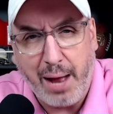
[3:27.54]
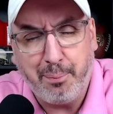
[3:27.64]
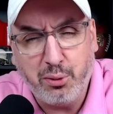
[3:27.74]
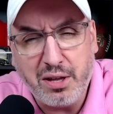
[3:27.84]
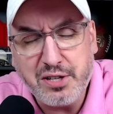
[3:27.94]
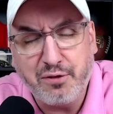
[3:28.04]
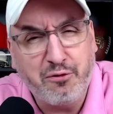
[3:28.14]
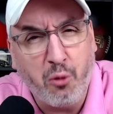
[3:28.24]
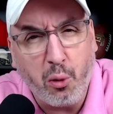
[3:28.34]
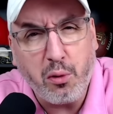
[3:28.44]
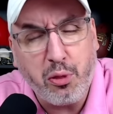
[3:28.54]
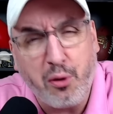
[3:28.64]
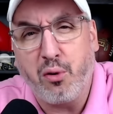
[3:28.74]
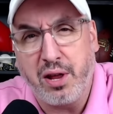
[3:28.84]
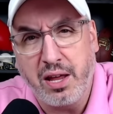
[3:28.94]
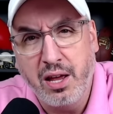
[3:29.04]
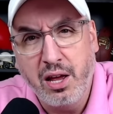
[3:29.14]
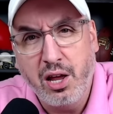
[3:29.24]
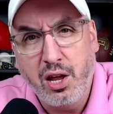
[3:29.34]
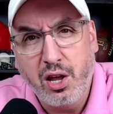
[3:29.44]
At plus four thirty,
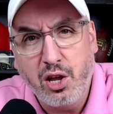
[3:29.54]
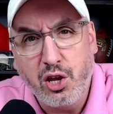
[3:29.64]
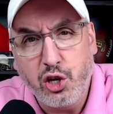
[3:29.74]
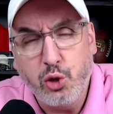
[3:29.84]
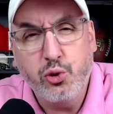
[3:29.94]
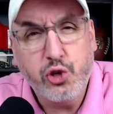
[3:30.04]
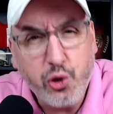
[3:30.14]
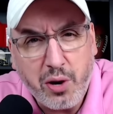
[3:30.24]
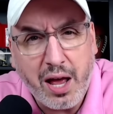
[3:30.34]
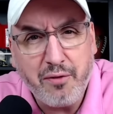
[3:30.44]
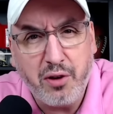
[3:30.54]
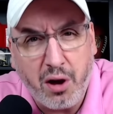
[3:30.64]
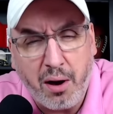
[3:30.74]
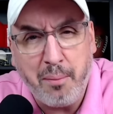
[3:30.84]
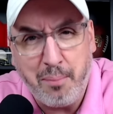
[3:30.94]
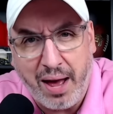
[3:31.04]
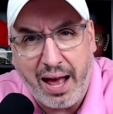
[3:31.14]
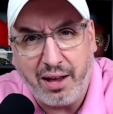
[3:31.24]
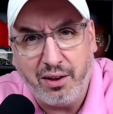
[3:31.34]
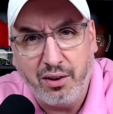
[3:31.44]
you should have come
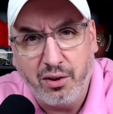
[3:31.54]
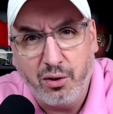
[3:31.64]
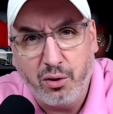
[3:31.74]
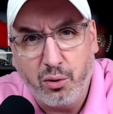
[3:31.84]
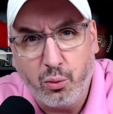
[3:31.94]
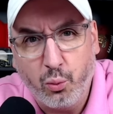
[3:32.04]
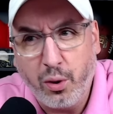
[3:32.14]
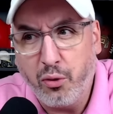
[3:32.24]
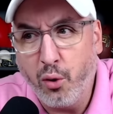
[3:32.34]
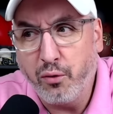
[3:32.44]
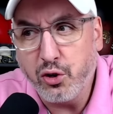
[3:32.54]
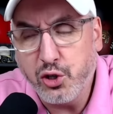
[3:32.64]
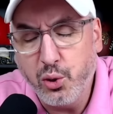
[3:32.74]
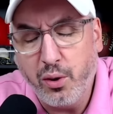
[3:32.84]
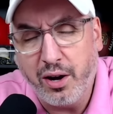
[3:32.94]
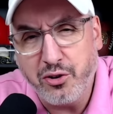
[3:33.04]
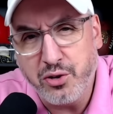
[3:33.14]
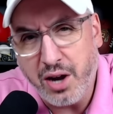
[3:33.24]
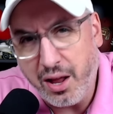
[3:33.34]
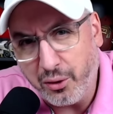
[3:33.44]
back with over two
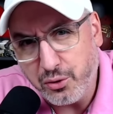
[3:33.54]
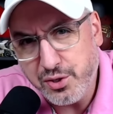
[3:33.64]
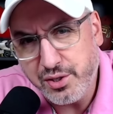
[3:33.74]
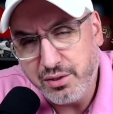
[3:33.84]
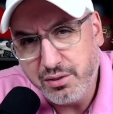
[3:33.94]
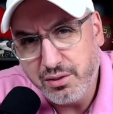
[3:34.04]
hundred dollars.